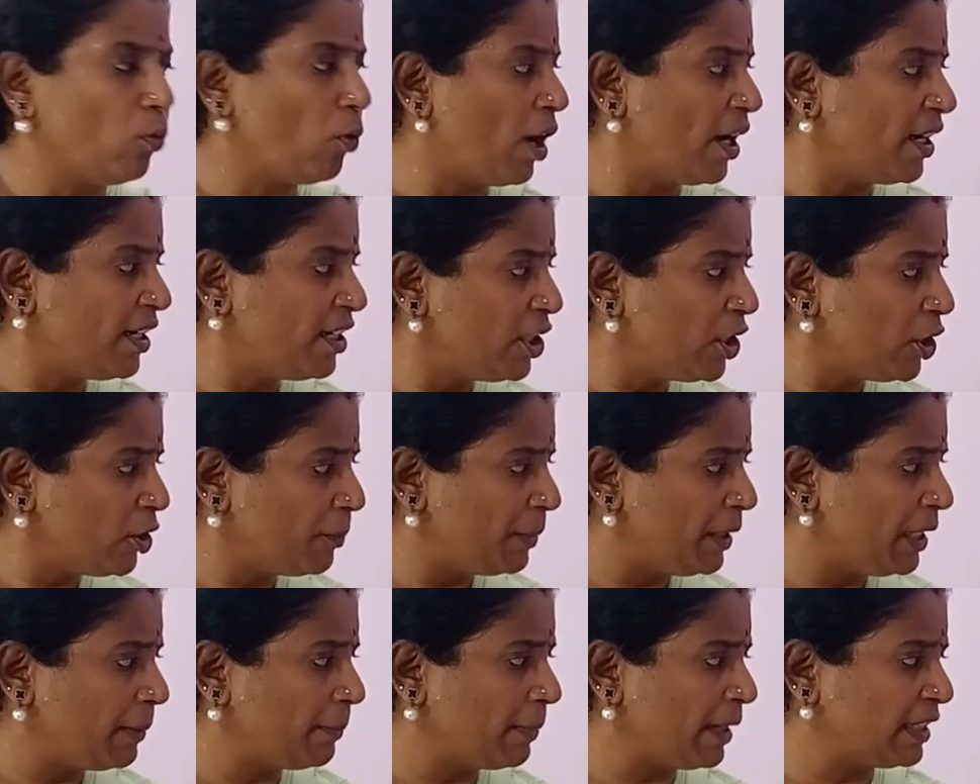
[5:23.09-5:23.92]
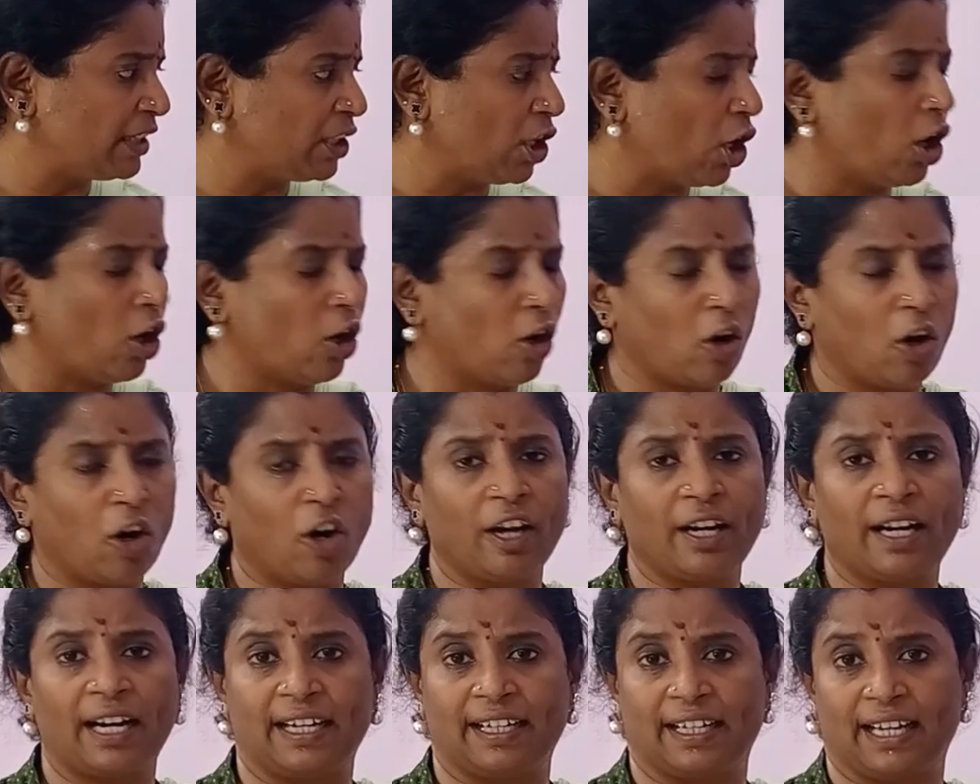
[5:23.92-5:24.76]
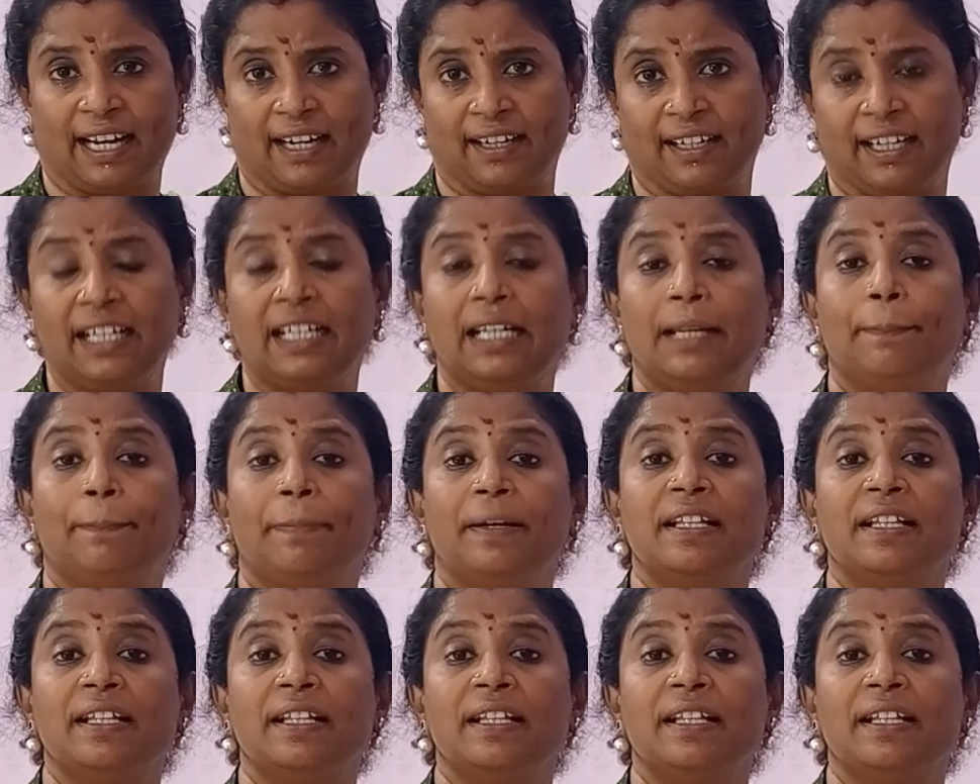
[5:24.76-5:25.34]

So what do you mean by or and?